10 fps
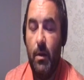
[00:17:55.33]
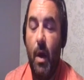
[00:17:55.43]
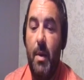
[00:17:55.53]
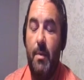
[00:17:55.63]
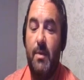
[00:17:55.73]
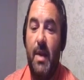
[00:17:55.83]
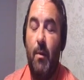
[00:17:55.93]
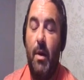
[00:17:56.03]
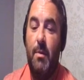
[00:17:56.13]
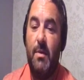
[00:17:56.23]
No,
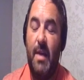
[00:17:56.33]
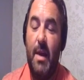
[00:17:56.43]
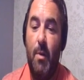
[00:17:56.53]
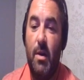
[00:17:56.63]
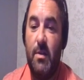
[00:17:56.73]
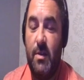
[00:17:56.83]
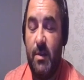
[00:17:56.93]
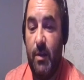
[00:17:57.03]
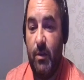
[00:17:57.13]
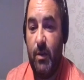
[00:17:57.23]
what he was saying was
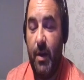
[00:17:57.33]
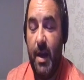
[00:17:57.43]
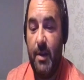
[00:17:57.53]
Ziyech,